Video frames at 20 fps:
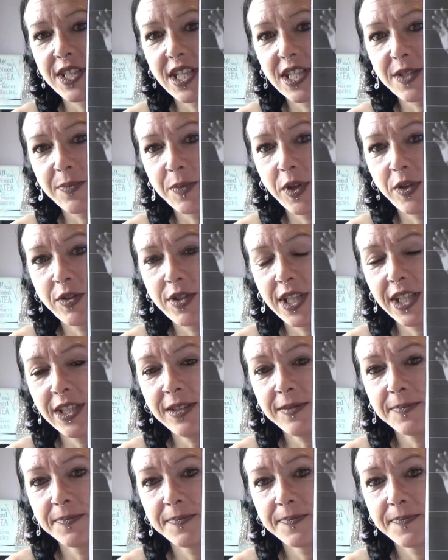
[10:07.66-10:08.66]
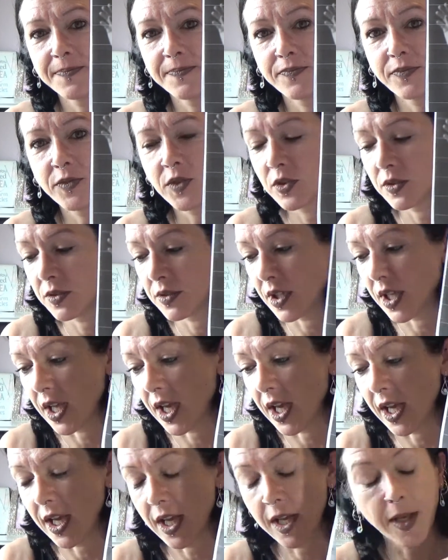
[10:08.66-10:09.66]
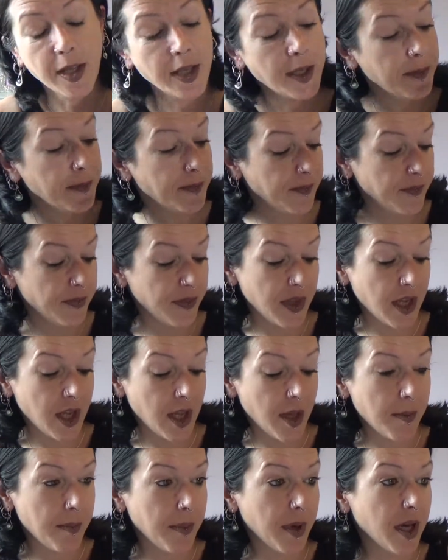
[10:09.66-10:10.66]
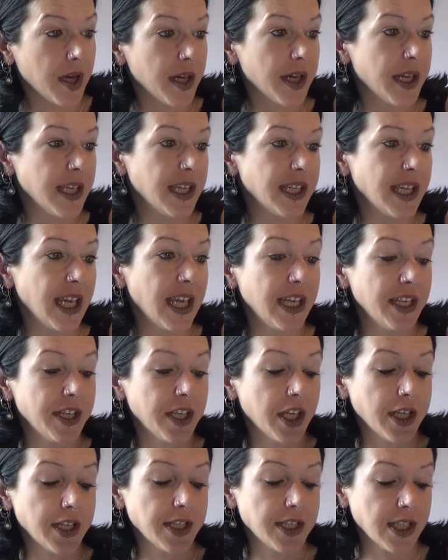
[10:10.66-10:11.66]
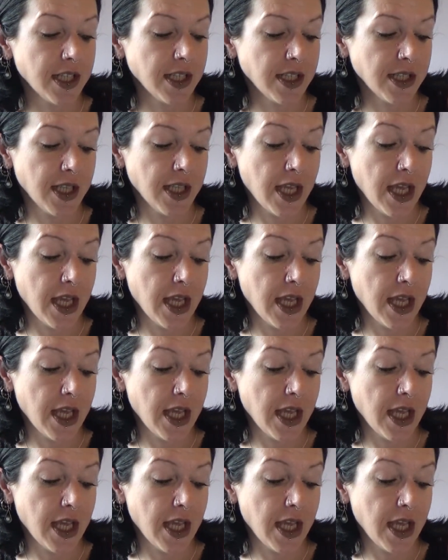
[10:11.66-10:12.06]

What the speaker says: this beauty, by Caitlin Hunter.